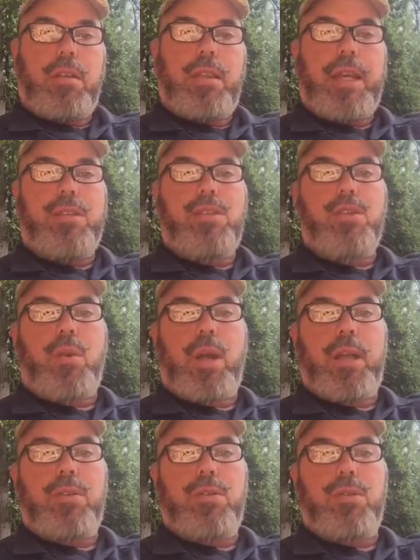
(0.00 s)
that is
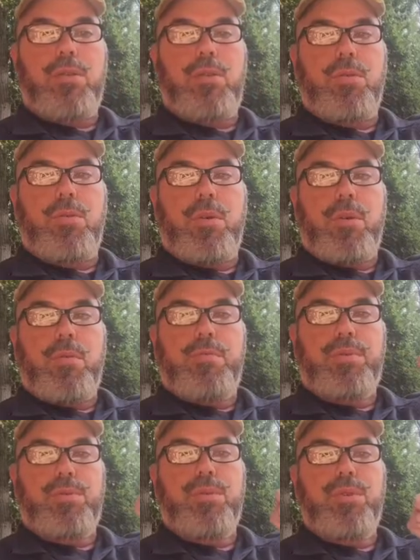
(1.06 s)
trying to
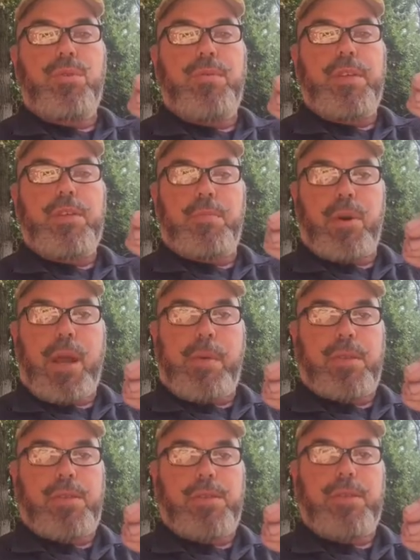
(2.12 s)
prove its
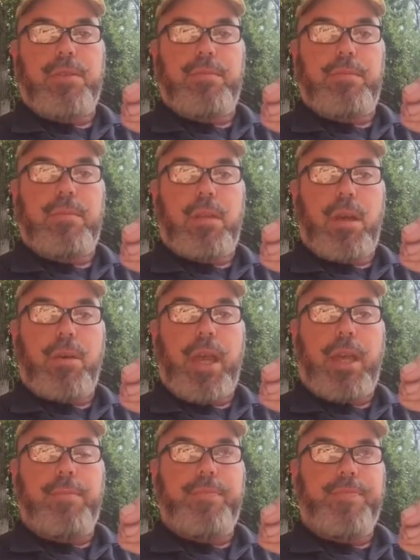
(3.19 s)
premise.
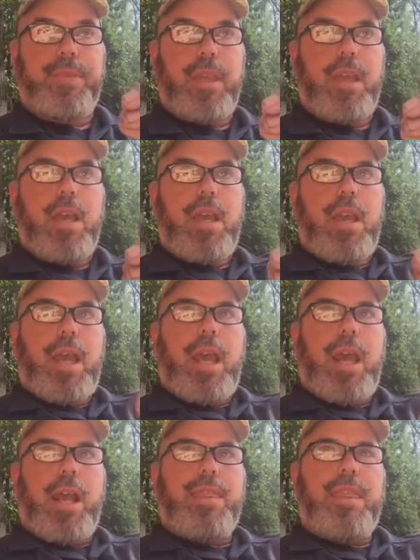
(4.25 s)
Okay?
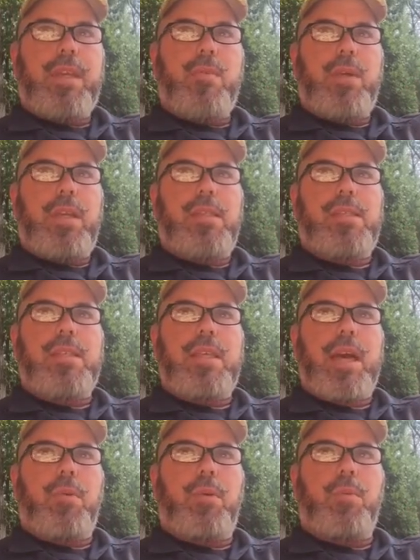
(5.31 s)
And I think we can see
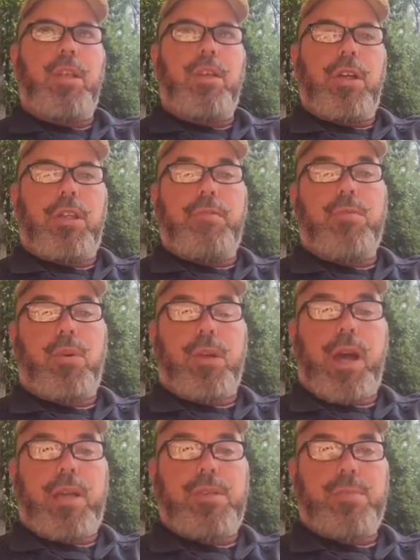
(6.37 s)
that when we look at the four
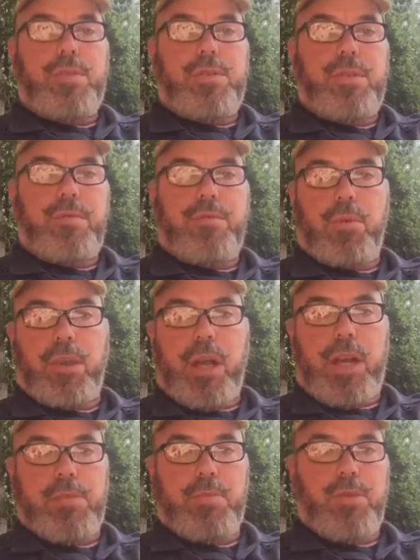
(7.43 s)
Gospels. The four
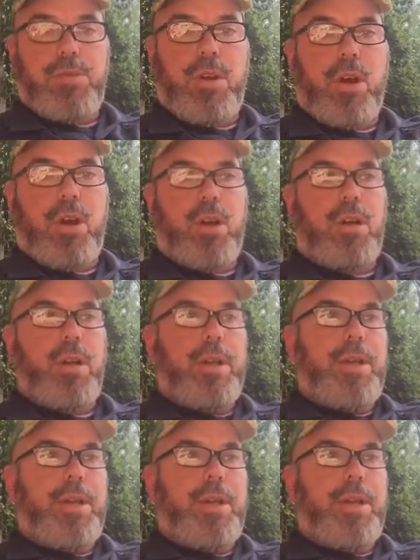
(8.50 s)
Gospels are,